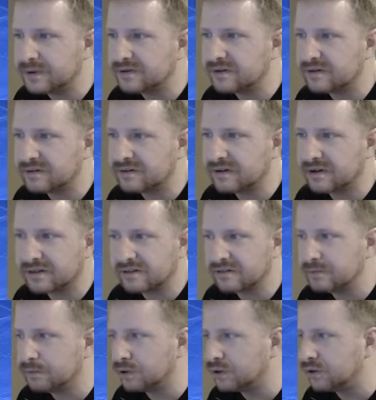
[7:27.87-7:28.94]
It's just like
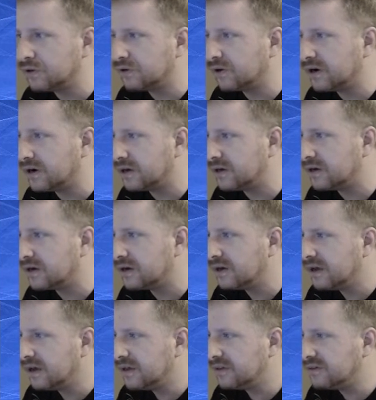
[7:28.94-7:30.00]
this blue gradient.
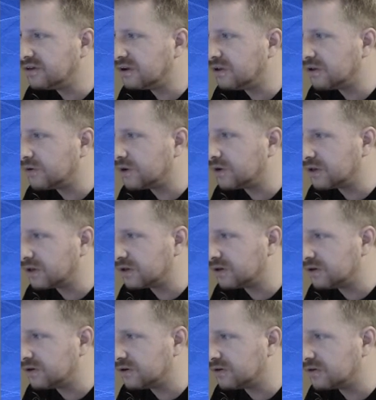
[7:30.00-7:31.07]
That's all I really
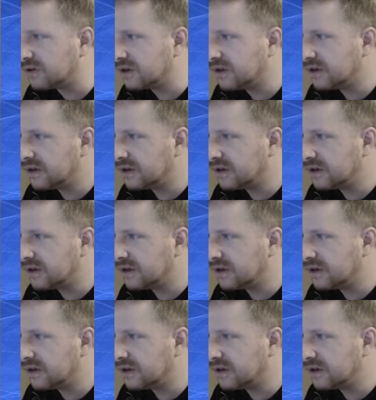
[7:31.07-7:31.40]
used.